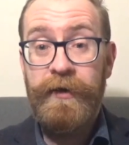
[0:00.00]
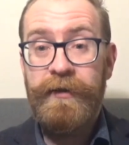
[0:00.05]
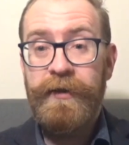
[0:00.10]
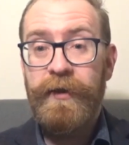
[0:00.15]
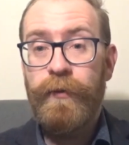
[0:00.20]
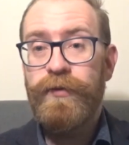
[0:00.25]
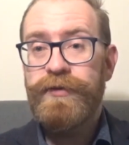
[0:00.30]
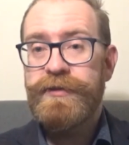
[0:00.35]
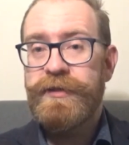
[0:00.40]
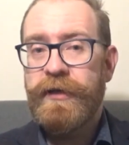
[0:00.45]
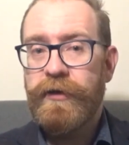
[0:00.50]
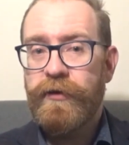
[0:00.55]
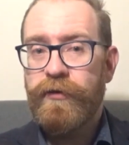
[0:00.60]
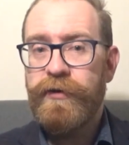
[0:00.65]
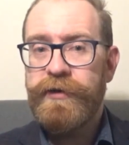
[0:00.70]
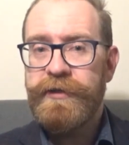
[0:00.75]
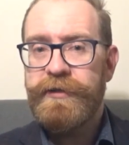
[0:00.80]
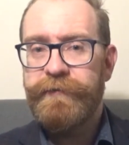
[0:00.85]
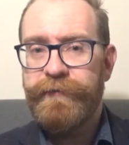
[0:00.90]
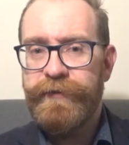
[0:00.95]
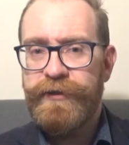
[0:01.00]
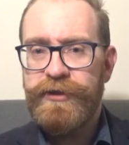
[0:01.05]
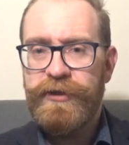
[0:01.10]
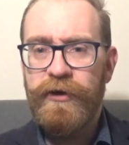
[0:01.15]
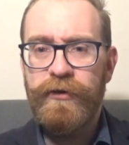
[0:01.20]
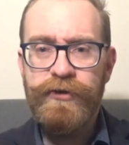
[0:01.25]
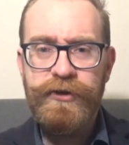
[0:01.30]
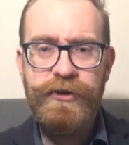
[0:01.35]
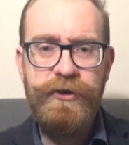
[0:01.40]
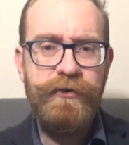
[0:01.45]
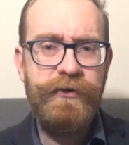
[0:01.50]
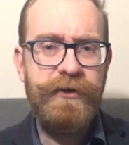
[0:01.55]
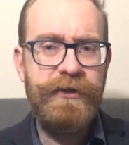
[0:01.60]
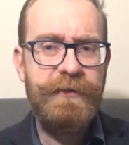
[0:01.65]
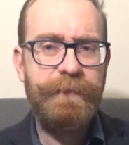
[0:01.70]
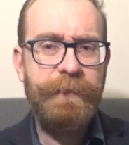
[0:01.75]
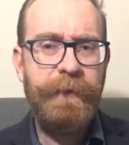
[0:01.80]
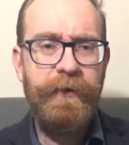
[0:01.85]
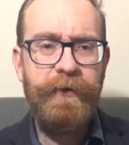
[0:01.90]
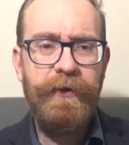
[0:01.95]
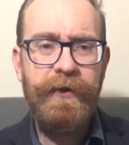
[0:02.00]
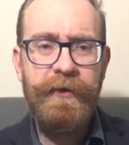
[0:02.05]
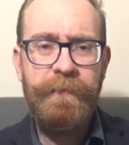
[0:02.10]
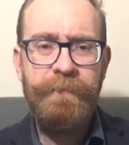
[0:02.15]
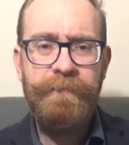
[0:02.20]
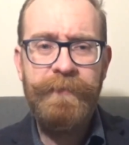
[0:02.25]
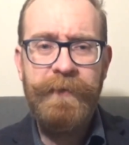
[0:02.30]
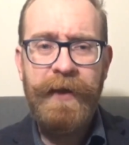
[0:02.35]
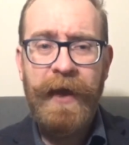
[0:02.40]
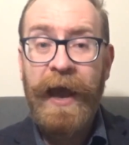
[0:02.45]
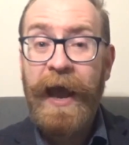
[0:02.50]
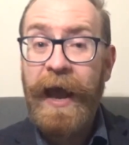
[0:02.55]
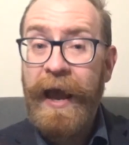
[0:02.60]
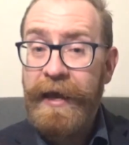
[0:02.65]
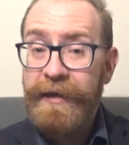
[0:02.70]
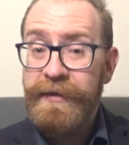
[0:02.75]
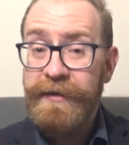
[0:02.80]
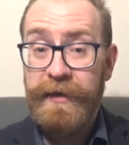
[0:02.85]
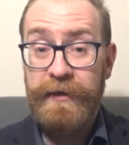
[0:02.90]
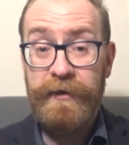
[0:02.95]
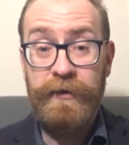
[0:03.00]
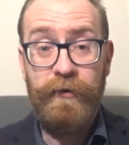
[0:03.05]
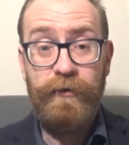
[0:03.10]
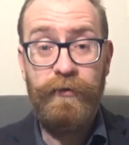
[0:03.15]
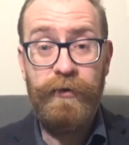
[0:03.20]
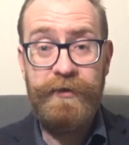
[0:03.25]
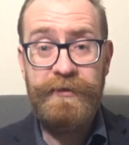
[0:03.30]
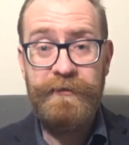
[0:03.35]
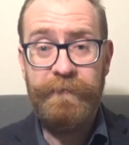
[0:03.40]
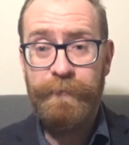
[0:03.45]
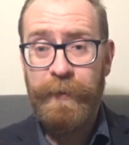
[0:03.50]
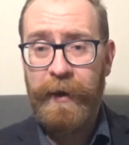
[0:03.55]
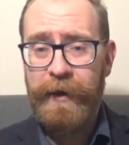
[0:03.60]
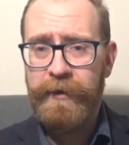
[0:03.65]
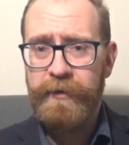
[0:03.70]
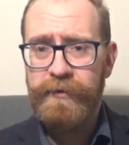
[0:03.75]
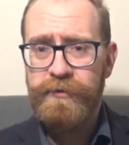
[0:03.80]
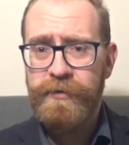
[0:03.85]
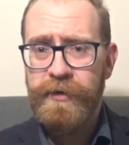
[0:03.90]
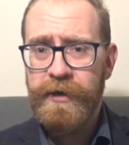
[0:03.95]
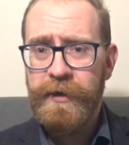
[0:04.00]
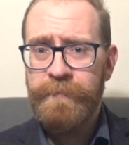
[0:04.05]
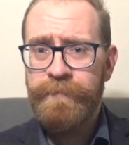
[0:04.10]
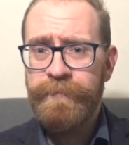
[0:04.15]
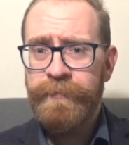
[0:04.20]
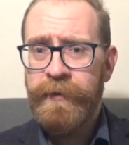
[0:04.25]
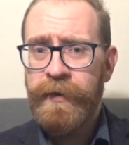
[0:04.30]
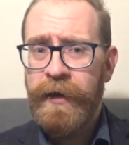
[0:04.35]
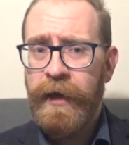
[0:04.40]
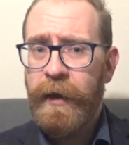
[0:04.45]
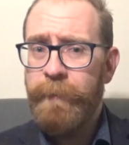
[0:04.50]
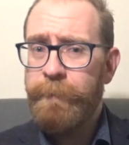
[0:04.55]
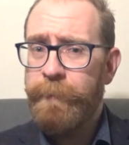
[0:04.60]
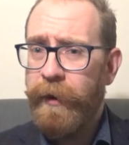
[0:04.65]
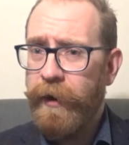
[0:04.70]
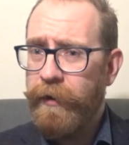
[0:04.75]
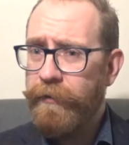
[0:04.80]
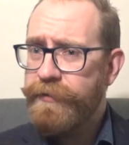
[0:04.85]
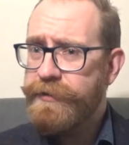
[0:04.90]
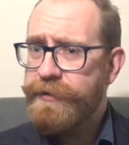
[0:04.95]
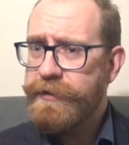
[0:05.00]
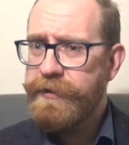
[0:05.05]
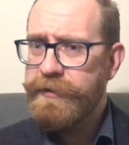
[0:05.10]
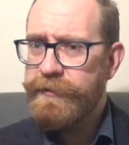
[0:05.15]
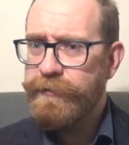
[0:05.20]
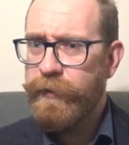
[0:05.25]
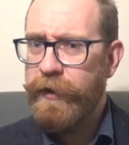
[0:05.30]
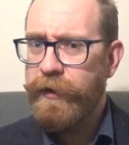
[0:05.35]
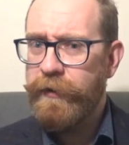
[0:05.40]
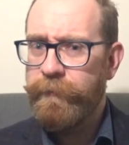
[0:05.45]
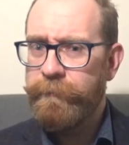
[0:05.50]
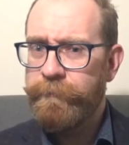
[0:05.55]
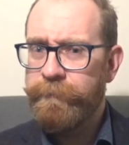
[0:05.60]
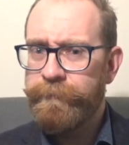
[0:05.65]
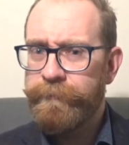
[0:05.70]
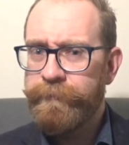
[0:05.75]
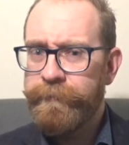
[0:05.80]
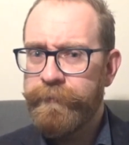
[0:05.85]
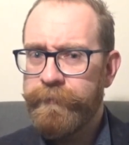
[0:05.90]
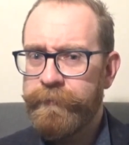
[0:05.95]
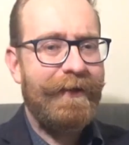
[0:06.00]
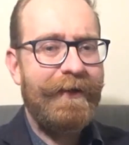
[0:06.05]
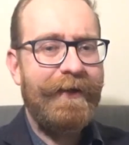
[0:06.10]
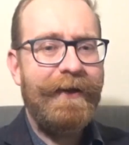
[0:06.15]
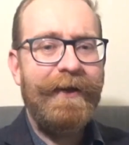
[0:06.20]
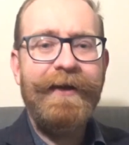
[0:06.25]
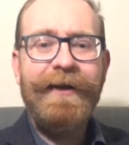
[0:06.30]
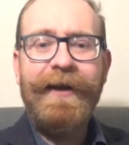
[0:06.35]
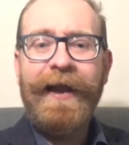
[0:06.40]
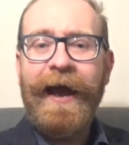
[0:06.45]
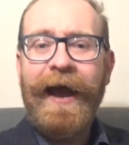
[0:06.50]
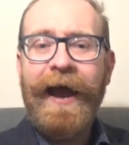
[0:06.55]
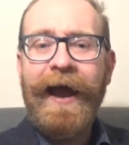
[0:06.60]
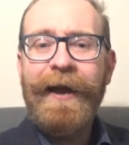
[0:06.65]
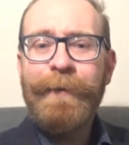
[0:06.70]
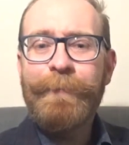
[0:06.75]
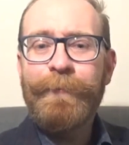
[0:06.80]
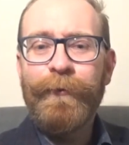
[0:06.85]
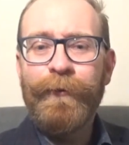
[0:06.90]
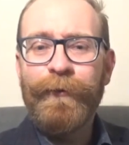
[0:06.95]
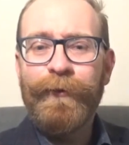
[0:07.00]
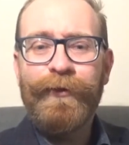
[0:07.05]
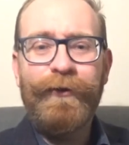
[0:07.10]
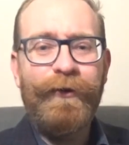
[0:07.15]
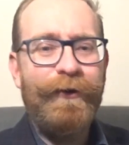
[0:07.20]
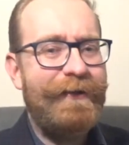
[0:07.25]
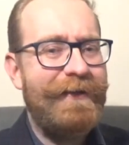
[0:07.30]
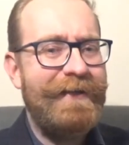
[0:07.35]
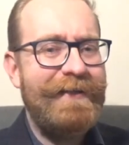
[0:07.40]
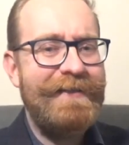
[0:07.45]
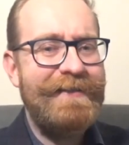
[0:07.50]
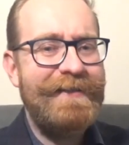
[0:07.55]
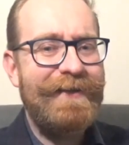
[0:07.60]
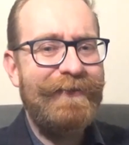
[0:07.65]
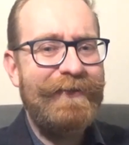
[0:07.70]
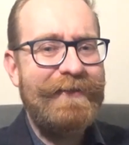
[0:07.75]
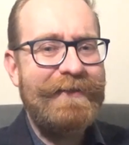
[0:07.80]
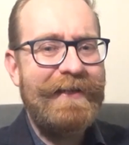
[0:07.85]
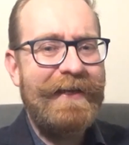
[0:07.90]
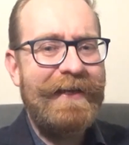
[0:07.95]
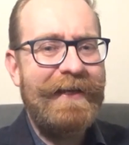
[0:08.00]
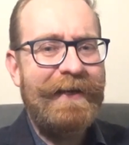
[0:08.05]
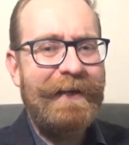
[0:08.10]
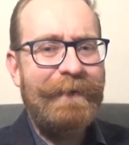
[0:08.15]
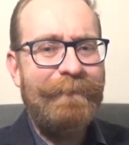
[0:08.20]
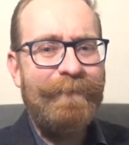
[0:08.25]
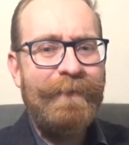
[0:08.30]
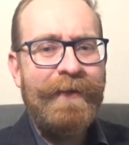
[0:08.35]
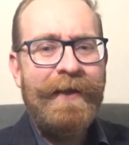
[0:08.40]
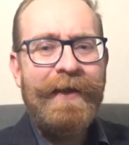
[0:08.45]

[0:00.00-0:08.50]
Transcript: There was an increase of assaults during this period, and an increase of banditry and piracy as well. In April 1317,